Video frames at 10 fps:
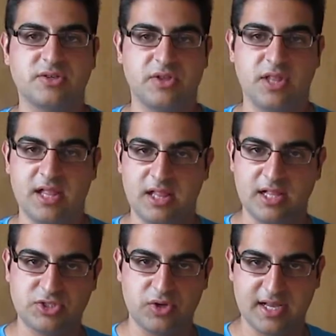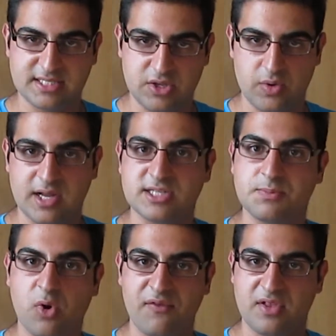so to let you guys know,
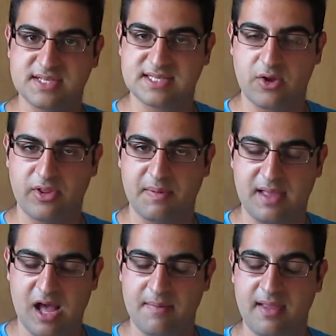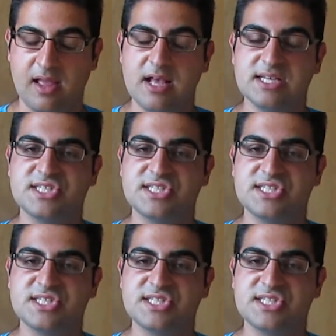there's more videos that's going to be coming.